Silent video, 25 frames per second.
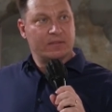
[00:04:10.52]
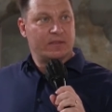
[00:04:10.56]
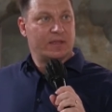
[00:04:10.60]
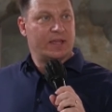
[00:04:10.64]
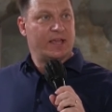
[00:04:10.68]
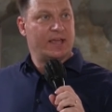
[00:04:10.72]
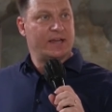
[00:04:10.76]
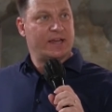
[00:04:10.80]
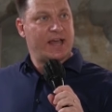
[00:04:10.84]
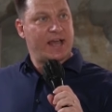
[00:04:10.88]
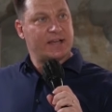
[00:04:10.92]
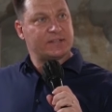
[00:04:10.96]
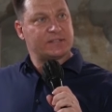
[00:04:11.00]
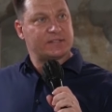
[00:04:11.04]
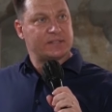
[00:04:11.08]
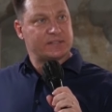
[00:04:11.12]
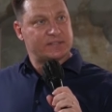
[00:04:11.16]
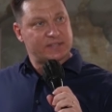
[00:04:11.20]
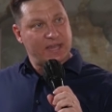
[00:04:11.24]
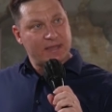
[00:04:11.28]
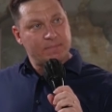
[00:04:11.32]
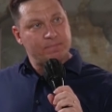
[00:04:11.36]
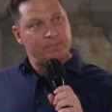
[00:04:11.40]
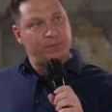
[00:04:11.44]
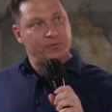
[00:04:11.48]
it has the
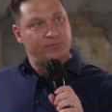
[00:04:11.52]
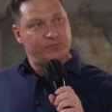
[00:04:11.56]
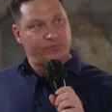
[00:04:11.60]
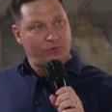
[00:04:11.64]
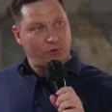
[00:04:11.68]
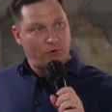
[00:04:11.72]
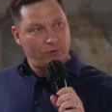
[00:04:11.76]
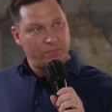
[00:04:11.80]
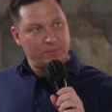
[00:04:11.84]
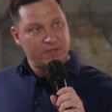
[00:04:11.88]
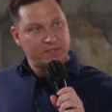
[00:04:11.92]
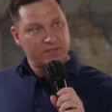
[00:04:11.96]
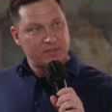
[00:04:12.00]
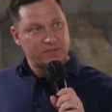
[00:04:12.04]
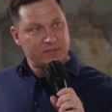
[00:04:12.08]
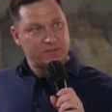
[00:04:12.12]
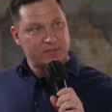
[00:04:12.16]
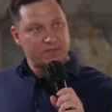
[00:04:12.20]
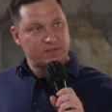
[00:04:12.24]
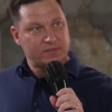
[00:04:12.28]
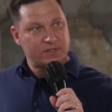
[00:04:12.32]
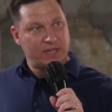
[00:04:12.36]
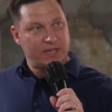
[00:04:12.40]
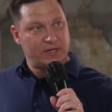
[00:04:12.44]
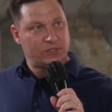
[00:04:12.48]
same
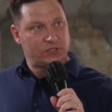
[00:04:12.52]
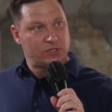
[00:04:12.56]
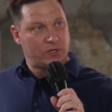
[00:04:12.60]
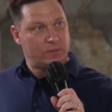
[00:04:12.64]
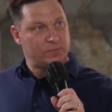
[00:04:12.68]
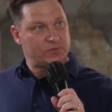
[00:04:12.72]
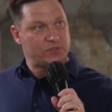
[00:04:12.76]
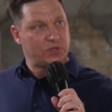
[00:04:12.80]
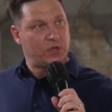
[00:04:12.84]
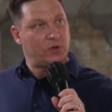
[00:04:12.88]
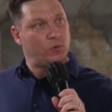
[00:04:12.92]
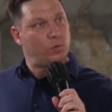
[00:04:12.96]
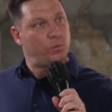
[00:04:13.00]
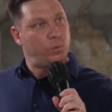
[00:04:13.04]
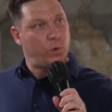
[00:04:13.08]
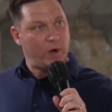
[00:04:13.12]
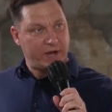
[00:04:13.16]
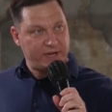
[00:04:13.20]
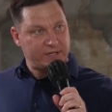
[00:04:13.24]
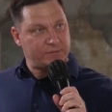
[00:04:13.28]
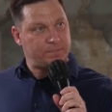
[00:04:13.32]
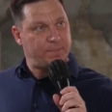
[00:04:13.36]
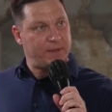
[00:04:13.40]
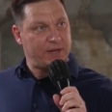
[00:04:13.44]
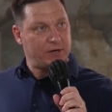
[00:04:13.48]
performance in terms of
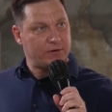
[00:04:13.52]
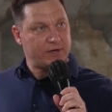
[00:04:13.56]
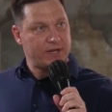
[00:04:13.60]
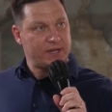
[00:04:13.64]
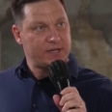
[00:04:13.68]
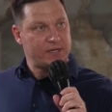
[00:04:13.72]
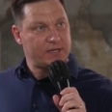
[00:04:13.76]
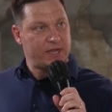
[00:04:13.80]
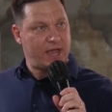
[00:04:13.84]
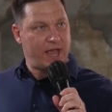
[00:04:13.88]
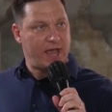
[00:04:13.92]
weight bearing